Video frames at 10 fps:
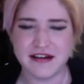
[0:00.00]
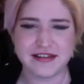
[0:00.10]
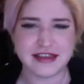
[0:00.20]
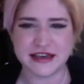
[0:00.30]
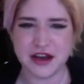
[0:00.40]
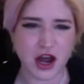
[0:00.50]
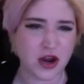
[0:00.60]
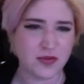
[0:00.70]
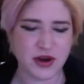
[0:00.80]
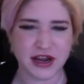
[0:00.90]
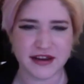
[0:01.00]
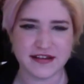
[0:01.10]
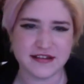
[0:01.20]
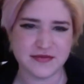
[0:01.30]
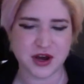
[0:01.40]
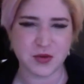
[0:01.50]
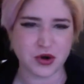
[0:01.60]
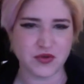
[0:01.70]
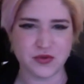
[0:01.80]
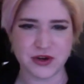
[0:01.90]
I think, nope, if I
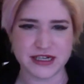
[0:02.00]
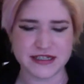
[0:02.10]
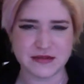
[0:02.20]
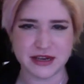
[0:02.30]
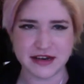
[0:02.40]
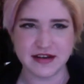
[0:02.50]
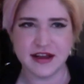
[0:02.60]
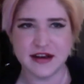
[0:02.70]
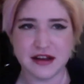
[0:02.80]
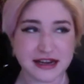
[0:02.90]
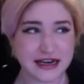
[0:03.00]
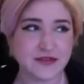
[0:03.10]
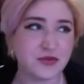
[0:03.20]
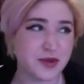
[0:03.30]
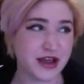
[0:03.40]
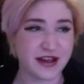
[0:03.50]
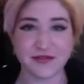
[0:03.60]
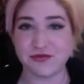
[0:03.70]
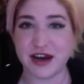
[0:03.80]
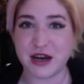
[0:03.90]
want a voice, luckily for me, I
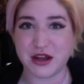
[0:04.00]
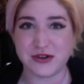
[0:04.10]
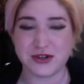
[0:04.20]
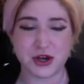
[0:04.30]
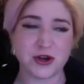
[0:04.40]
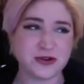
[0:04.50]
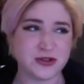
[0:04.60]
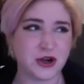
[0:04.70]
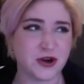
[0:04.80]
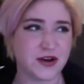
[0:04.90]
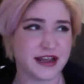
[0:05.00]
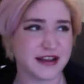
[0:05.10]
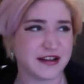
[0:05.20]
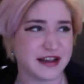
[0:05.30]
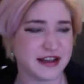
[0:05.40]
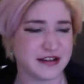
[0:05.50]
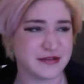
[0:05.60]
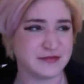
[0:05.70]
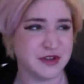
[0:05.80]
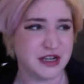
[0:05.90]
have a radio show, so like I
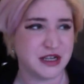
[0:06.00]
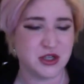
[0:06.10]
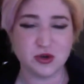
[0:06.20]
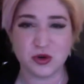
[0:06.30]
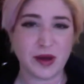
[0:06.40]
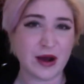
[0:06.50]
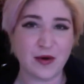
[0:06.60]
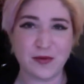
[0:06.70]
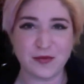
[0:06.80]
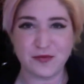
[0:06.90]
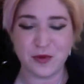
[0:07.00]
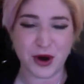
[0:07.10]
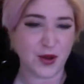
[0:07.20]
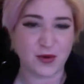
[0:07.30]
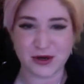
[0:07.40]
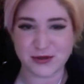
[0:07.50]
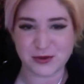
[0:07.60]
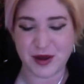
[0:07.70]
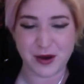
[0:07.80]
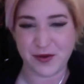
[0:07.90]
can talk about what I want to talk
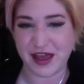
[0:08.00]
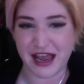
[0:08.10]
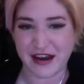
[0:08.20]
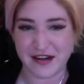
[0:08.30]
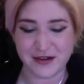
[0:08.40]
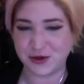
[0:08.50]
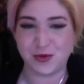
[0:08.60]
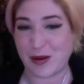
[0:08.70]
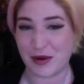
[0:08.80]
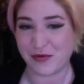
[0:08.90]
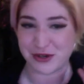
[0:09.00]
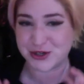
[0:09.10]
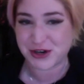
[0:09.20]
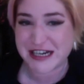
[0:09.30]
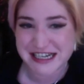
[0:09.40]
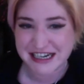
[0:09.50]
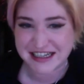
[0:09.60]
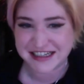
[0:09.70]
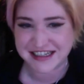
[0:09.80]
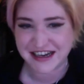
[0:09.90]
about on there, and I can talk about my frustrations.